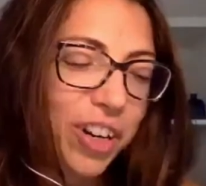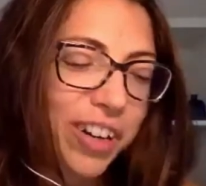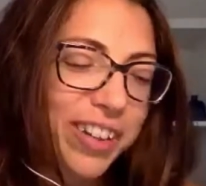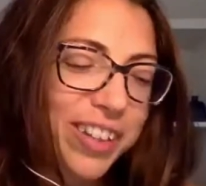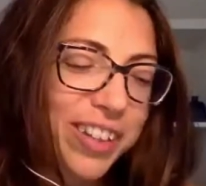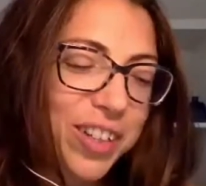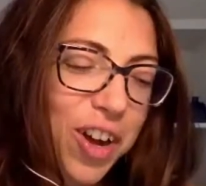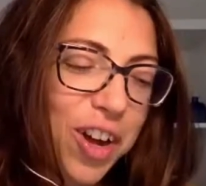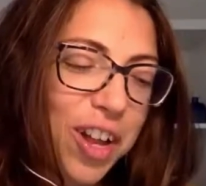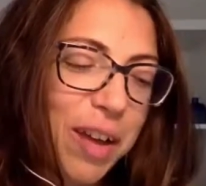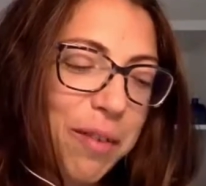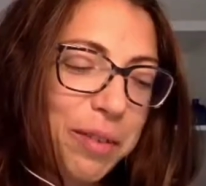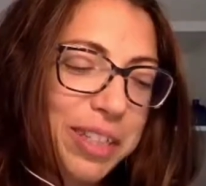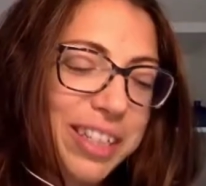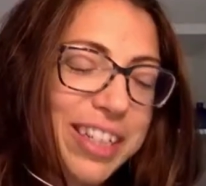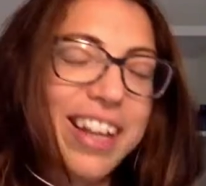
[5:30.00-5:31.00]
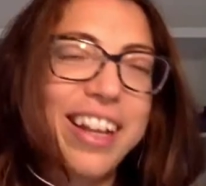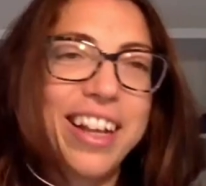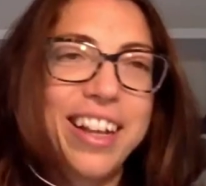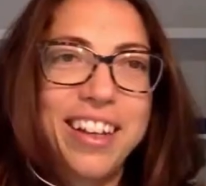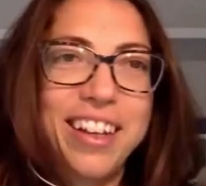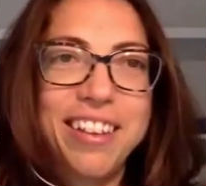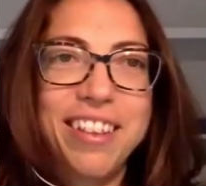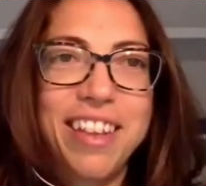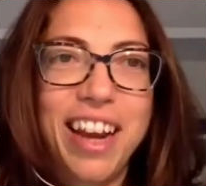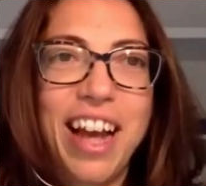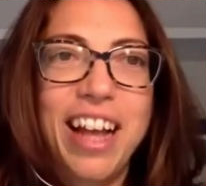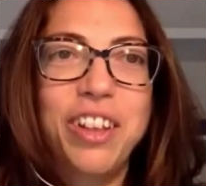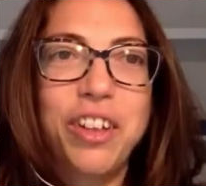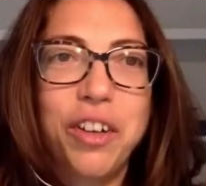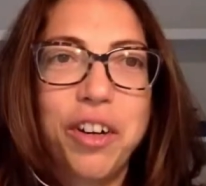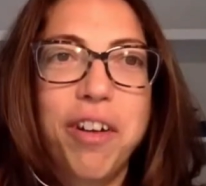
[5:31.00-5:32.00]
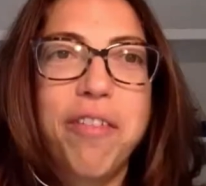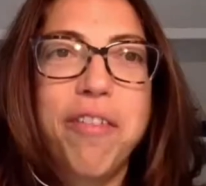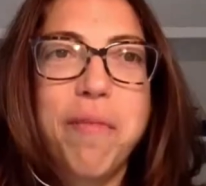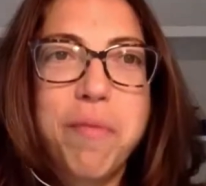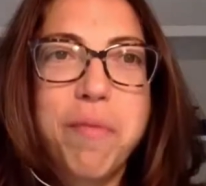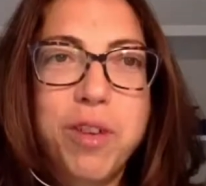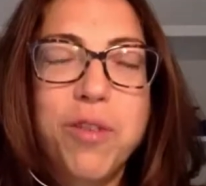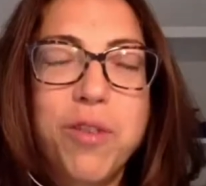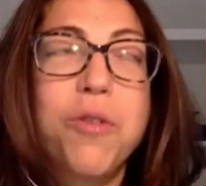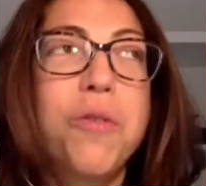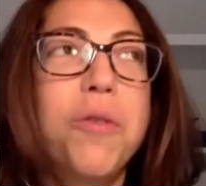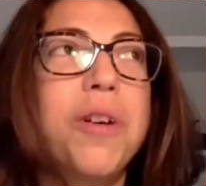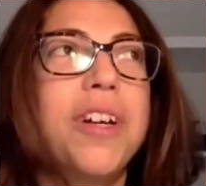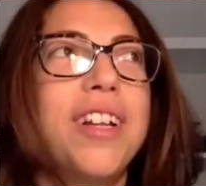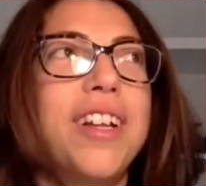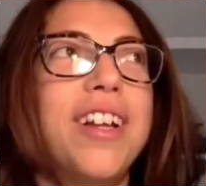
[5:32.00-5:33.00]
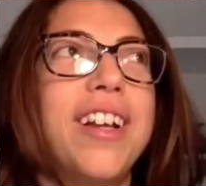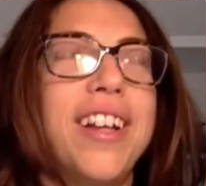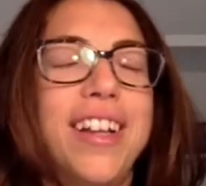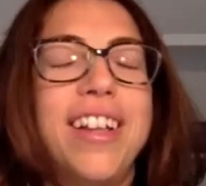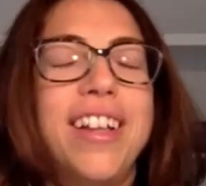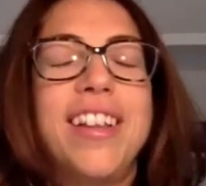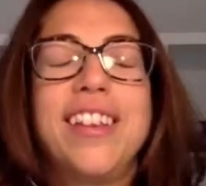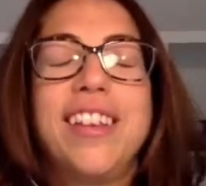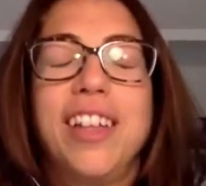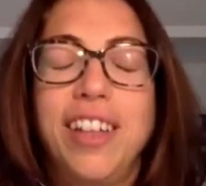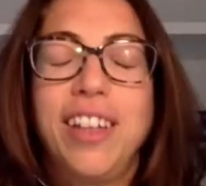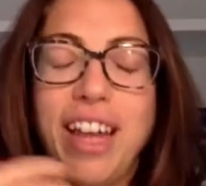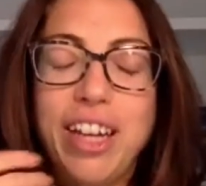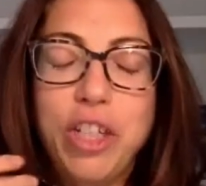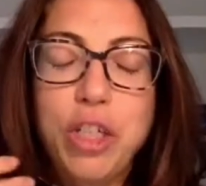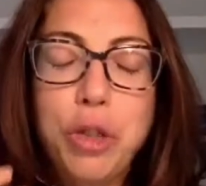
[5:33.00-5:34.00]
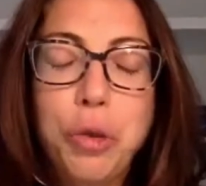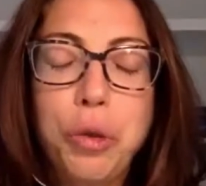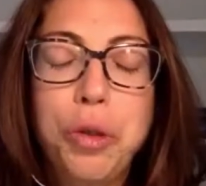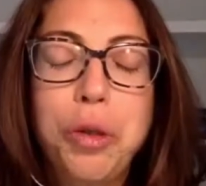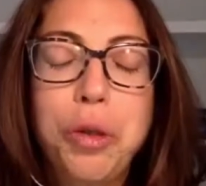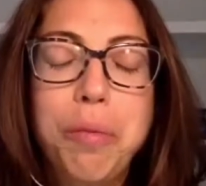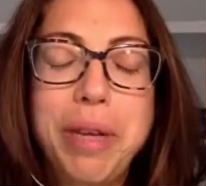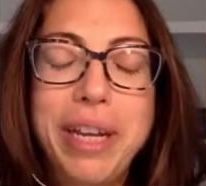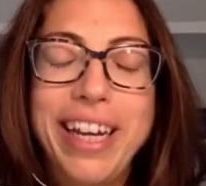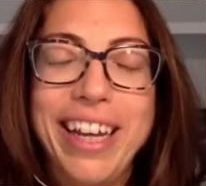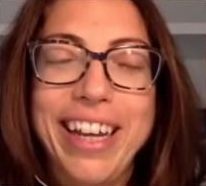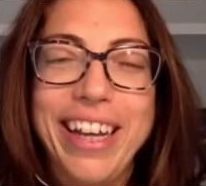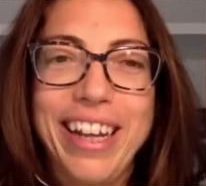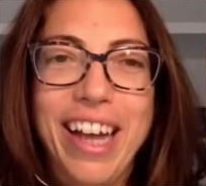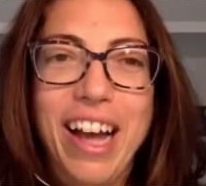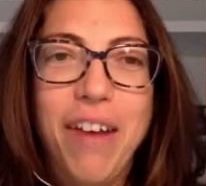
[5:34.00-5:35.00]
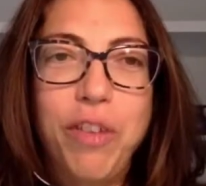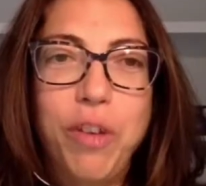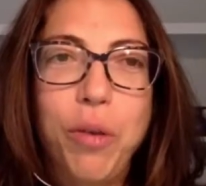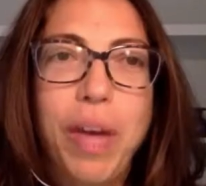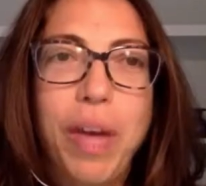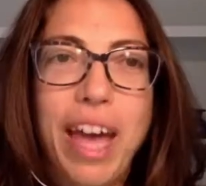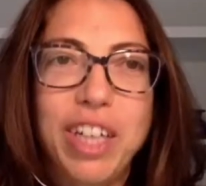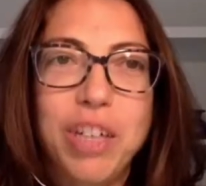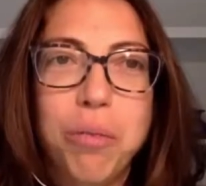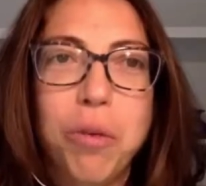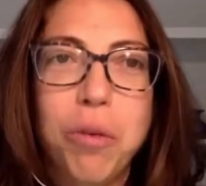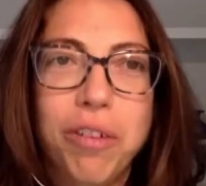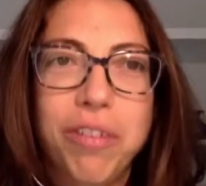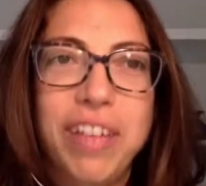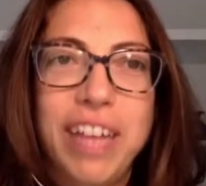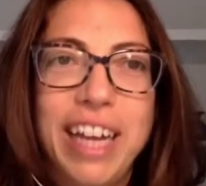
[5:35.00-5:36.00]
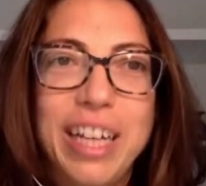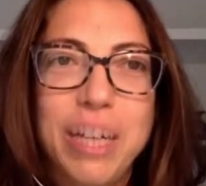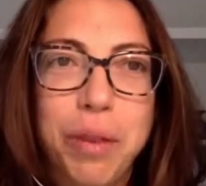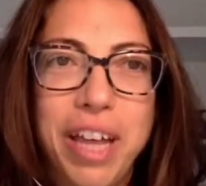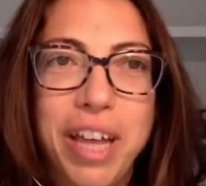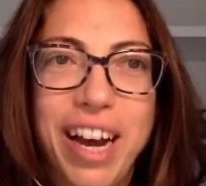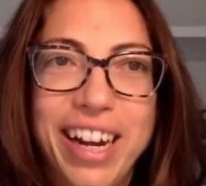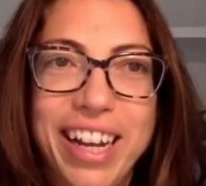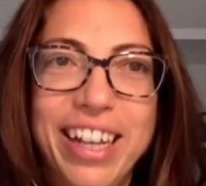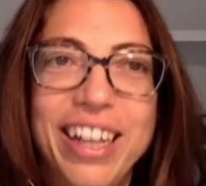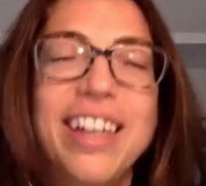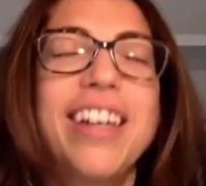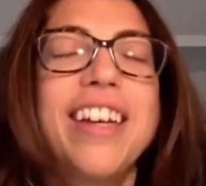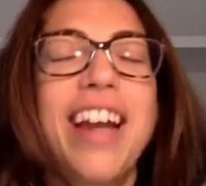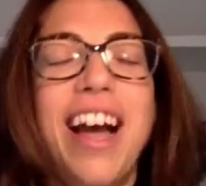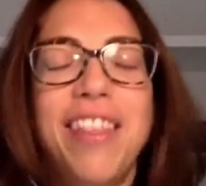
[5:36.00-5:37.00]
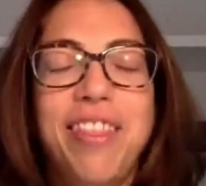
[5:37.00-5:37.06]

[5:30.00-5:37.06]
we started this call, I was telling Clint that I learned from you the like true meaning of "you catch more flies with honey."